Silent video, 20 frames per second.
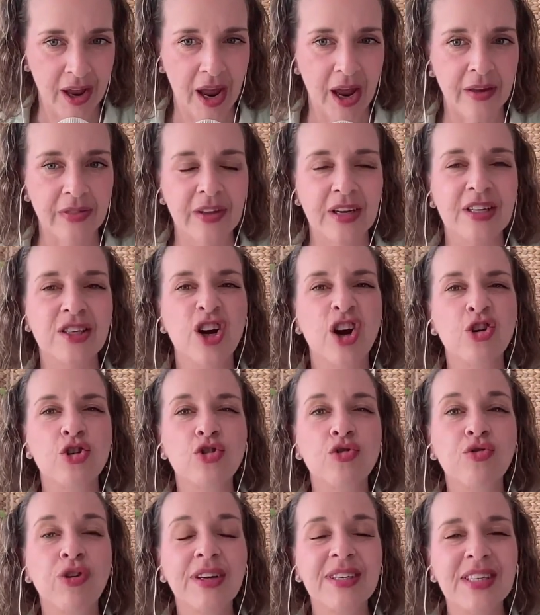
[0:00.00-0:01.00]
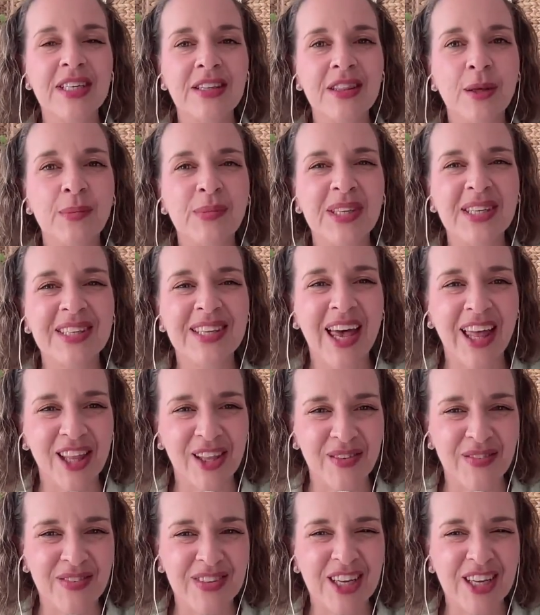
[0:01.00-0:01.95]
and they start trusting themselves.